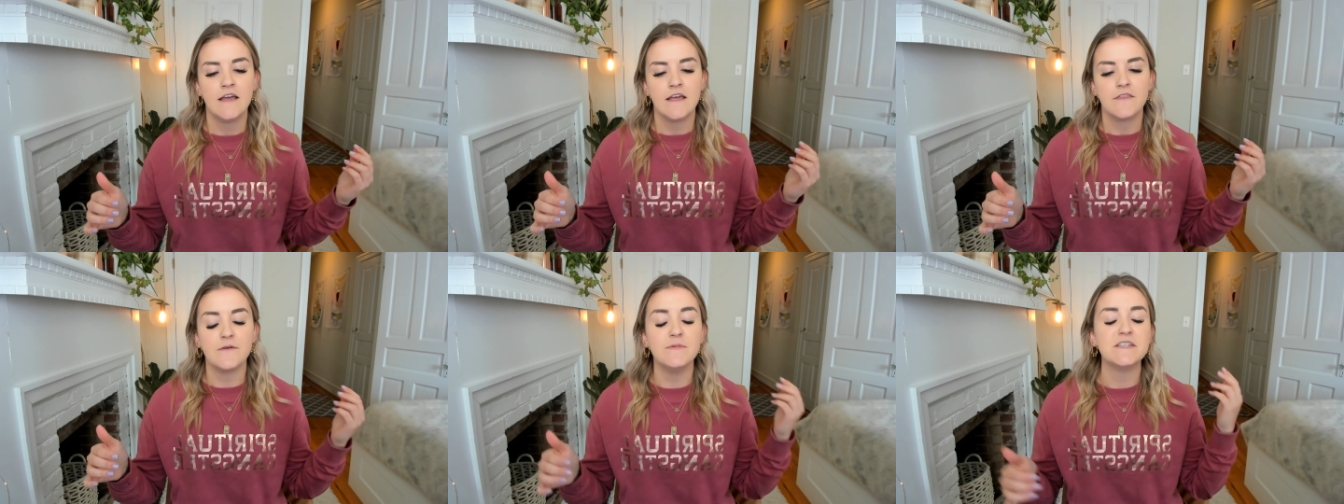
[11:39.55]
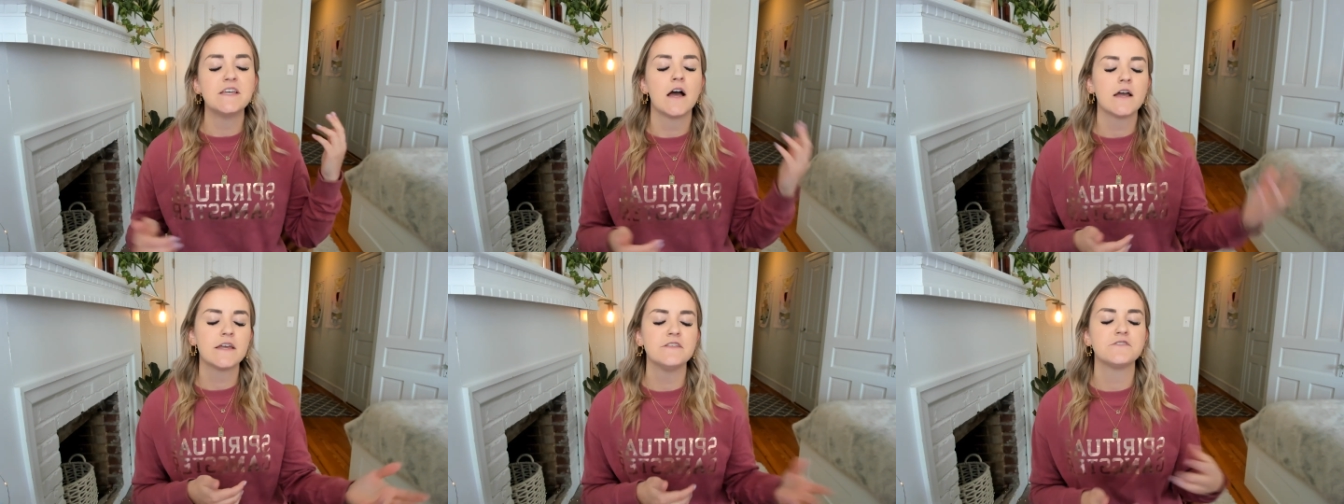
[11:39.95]
the
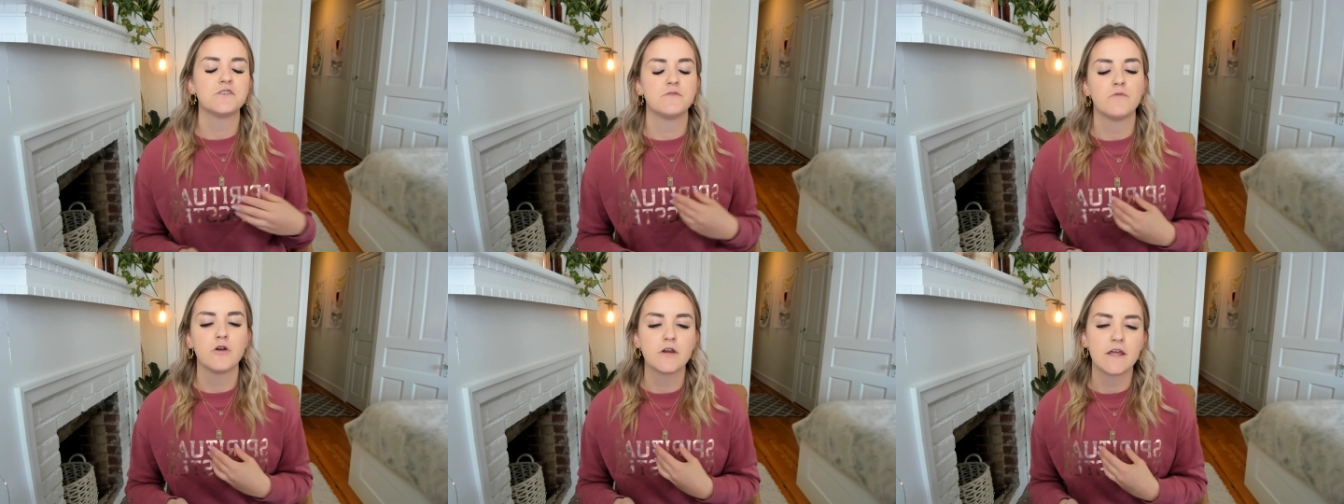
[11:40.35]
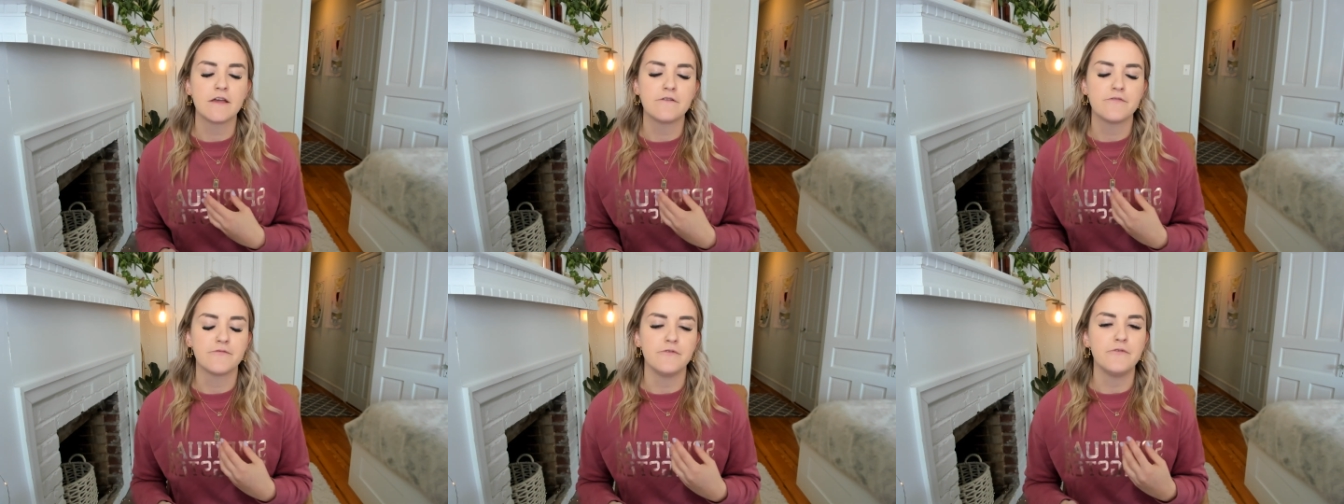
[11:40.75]
Mintakans are working
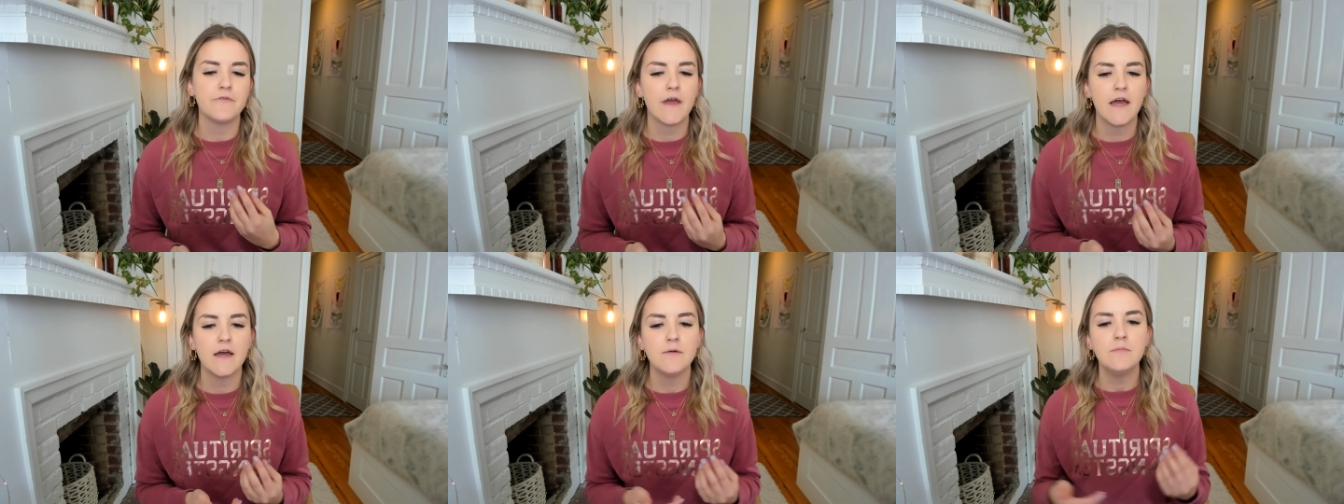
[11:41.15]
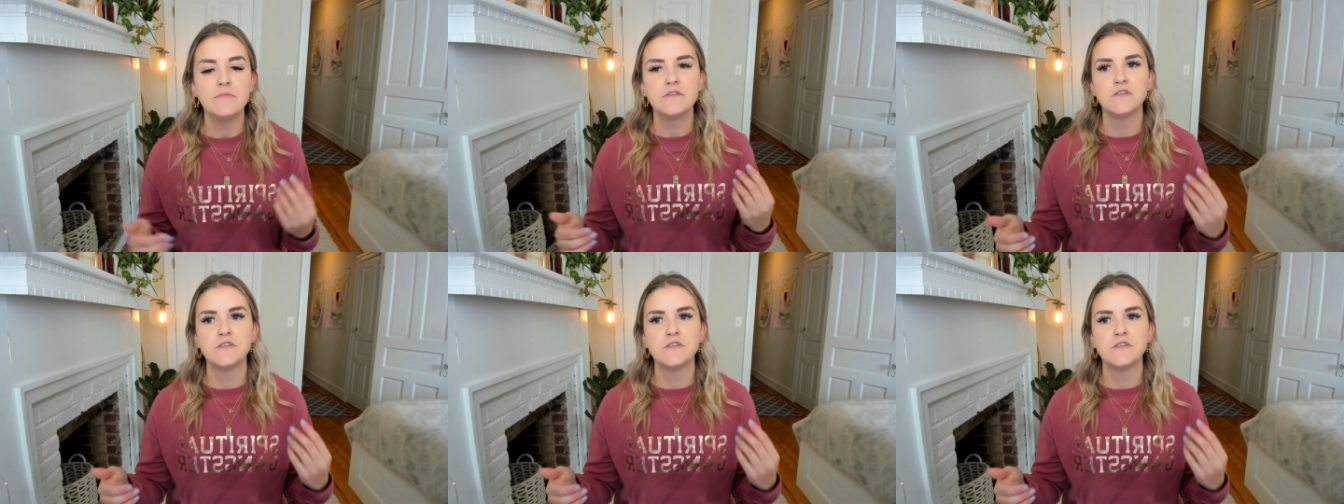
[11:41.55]
through them